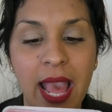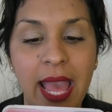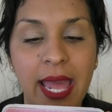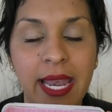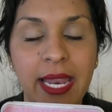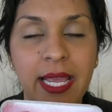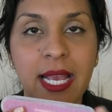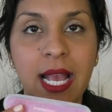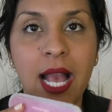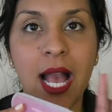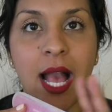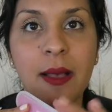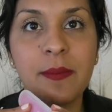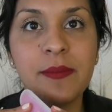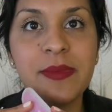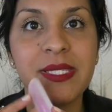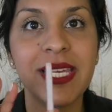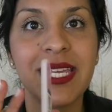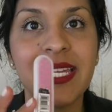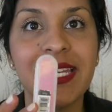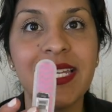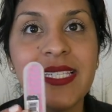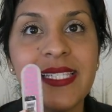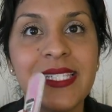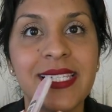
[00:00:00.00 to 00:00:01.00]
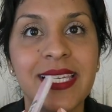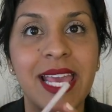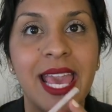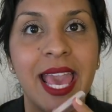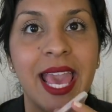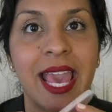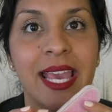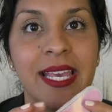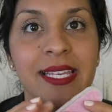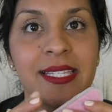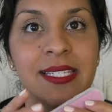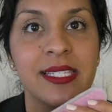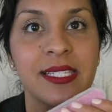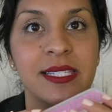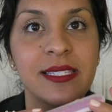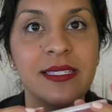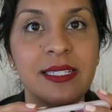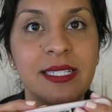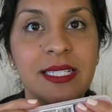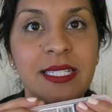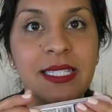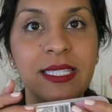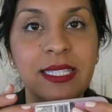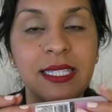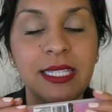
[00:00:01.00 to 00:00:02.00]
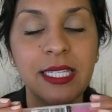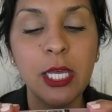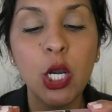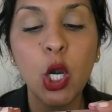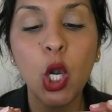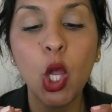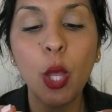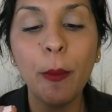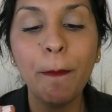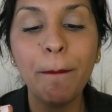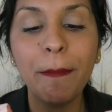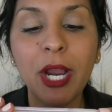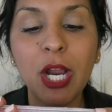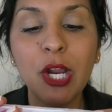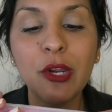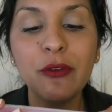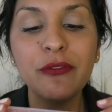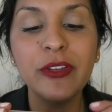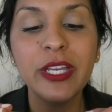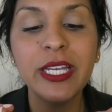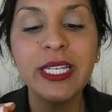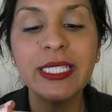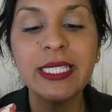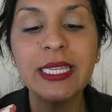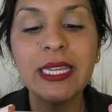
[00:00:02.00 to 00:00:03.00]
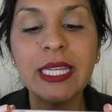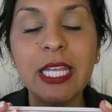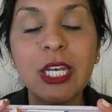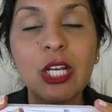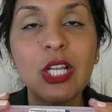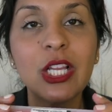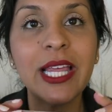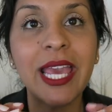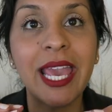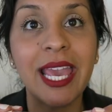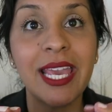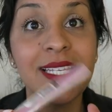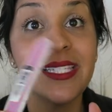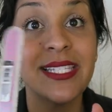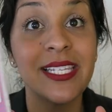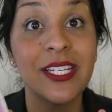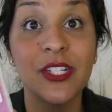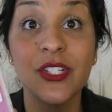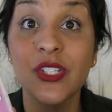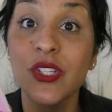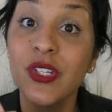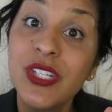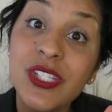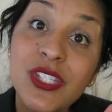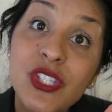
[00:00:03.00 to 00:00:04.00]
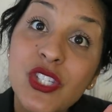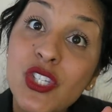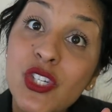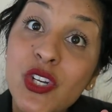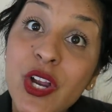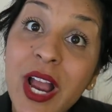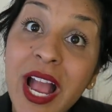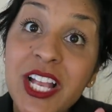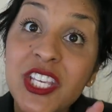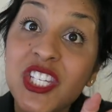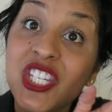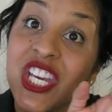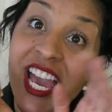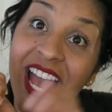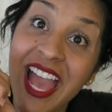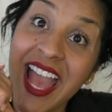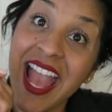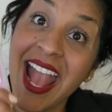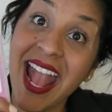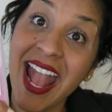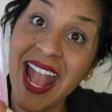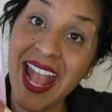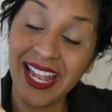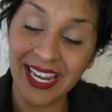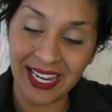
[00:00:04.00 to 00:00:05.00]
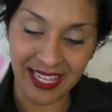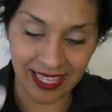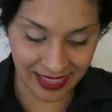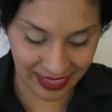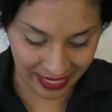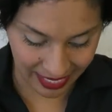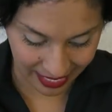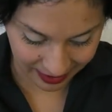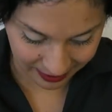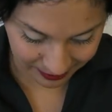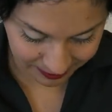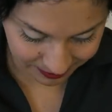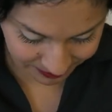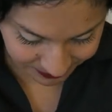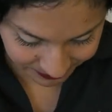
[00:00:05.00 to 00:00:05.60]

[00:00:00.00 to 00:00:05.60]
And it comes in its case. Little perfect little case here, so it doesn't scratch anything.